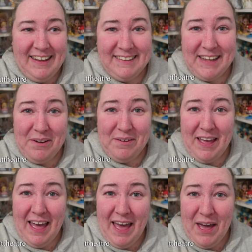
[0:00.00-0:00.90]
So
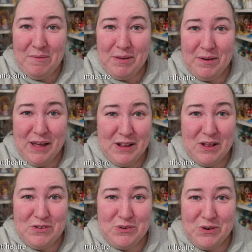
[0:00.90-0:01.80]
yeah, I hope you
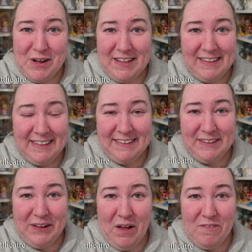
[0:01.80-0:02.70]
enjoy this
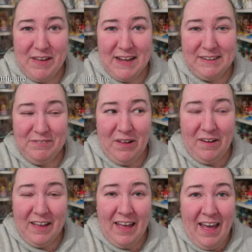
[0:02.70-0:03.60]
little theatre
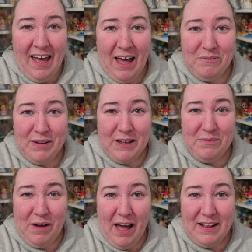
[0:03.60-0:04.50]
vlog
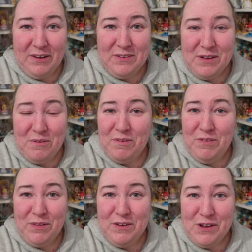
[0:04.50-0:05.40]
and I also
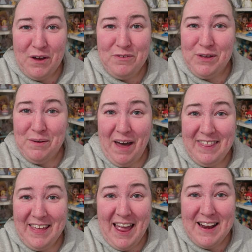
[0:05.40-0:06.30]
review the show for you
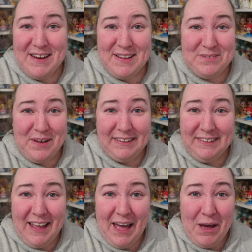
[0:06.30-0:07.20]
at the end as well.
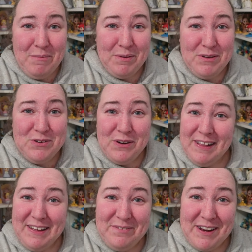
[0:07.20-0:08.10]
So yeah, I hope you enjoy
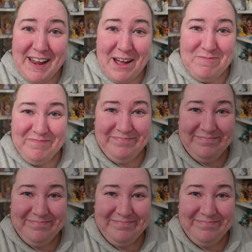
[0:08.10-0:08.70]
the little video.